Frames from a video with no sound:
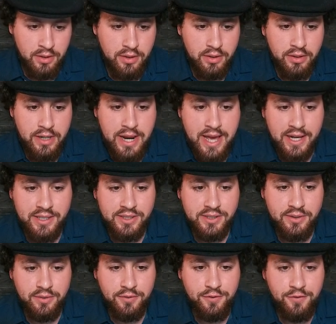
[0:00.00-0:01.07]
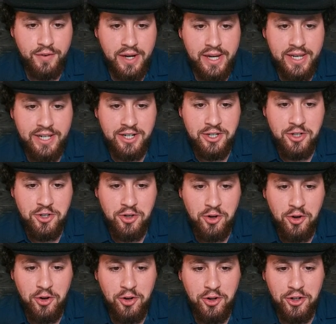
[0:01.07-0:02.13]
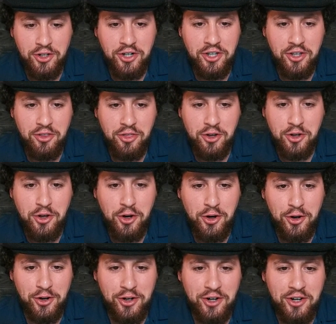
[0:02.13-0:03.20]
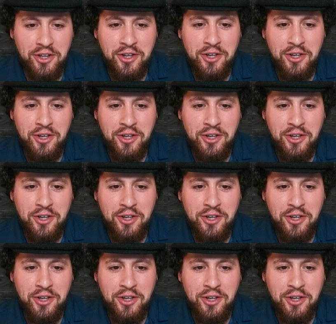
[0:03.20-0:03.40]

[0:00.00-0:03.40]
Next fight on the card.